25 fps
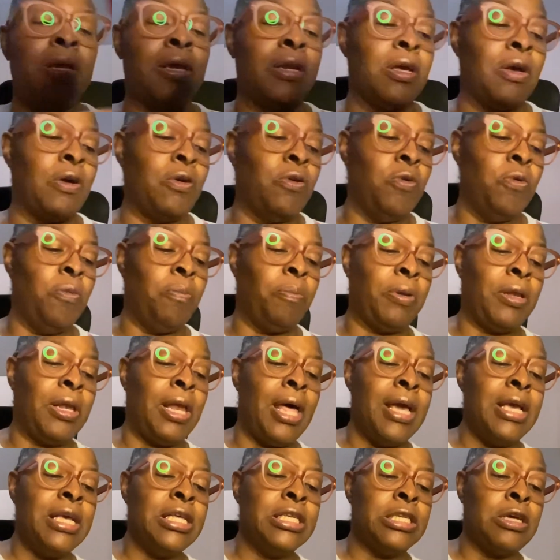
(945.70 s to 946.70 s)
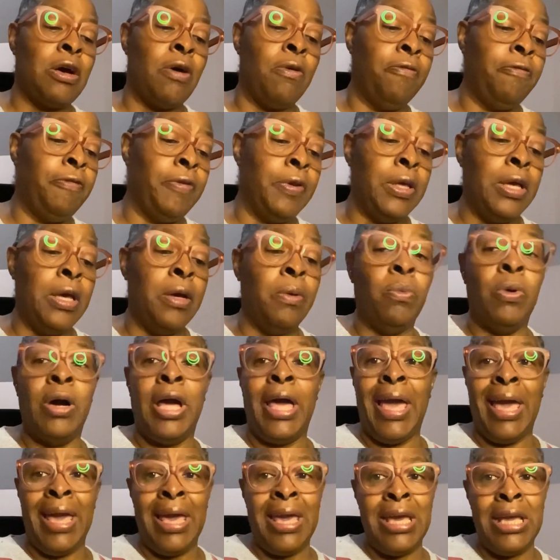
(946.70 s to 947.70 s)
it in a cool place. Hopefully, it
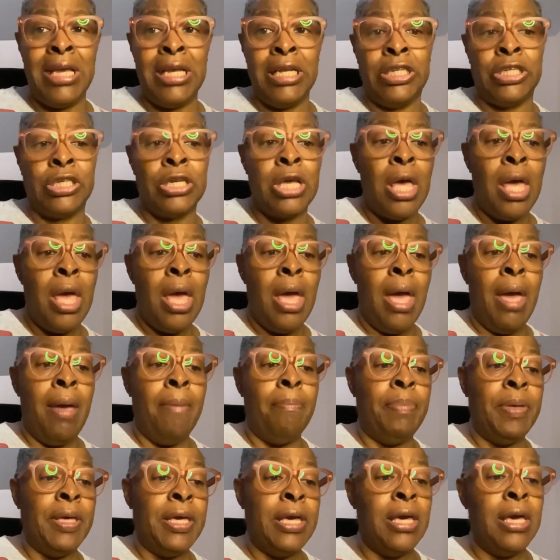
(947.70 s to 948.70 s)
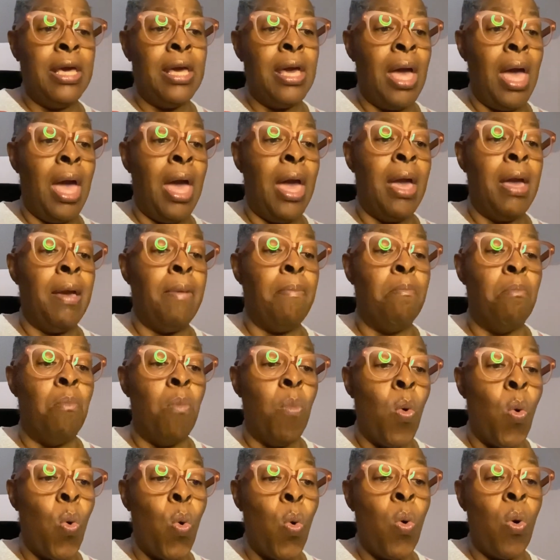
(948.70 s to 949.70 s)
will age and be a
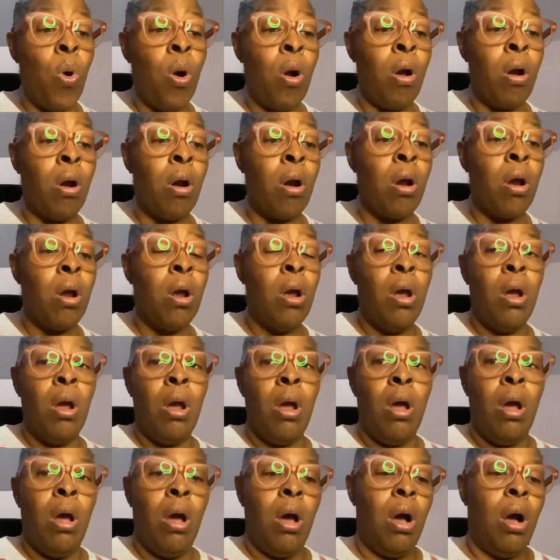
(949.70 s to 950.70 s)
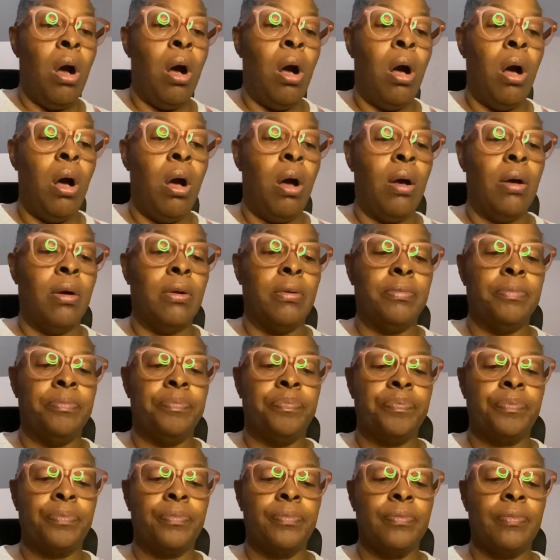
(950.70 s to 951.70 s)
more um,
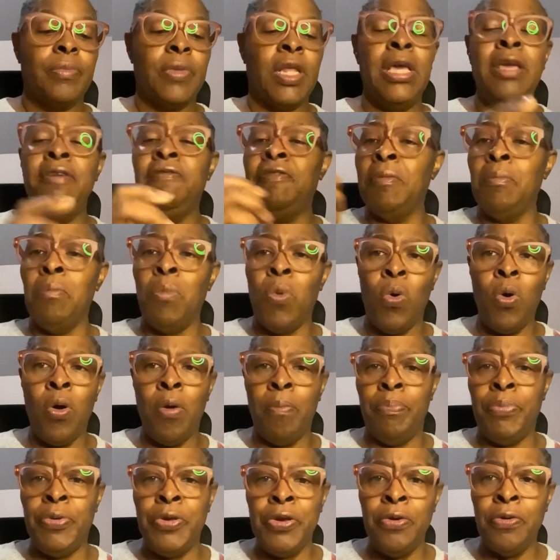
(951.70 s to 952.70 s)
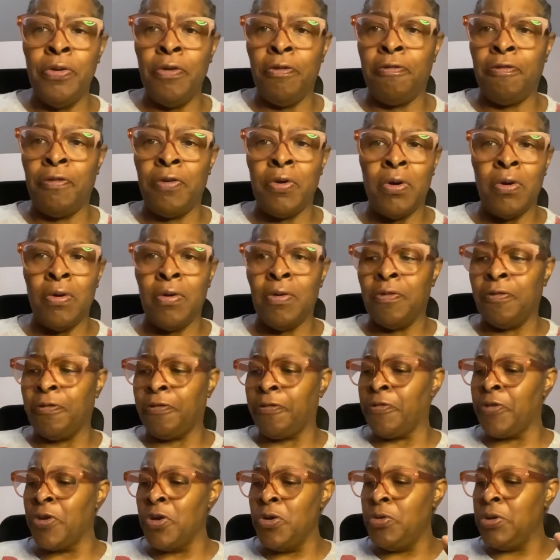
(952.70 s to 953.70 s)
even more beautiful,
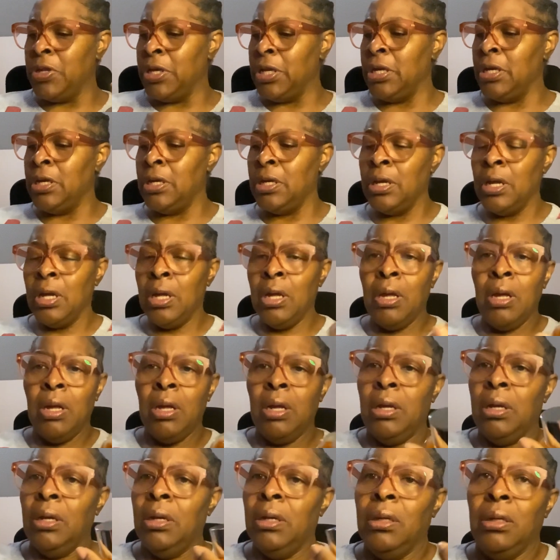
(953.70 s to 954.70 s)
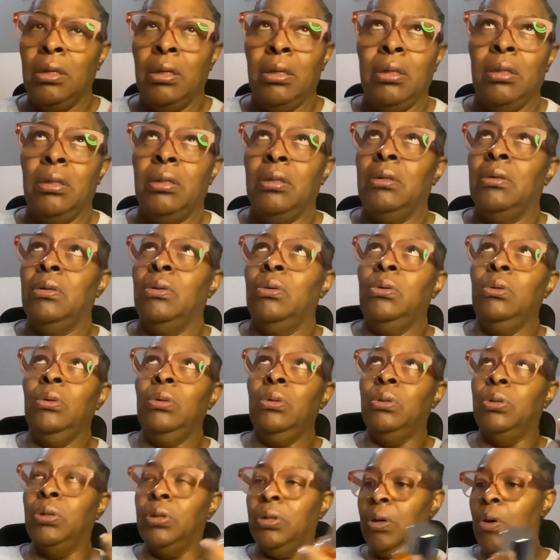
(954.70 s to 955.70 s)
fruity,
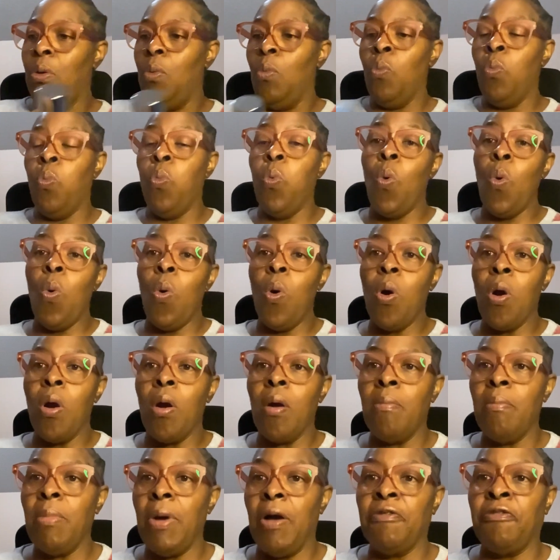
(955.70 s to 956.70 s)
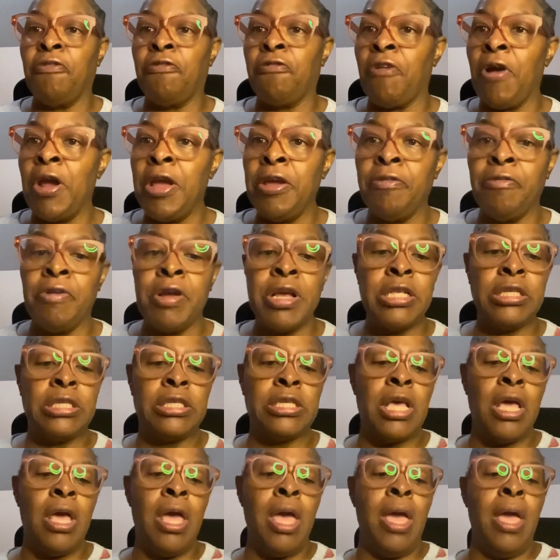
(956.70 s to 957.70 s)
whew, warm
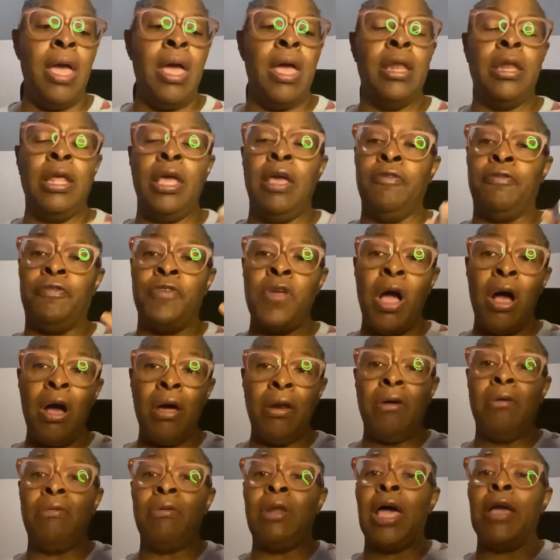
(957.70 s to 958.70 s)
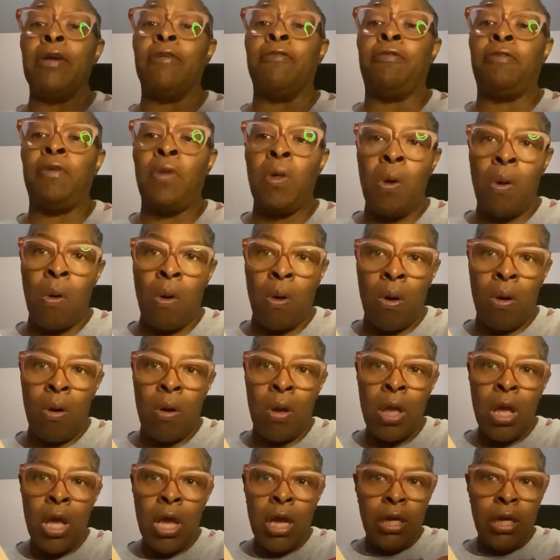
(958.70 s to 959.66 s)
fragrance. And if y'all don't like floral,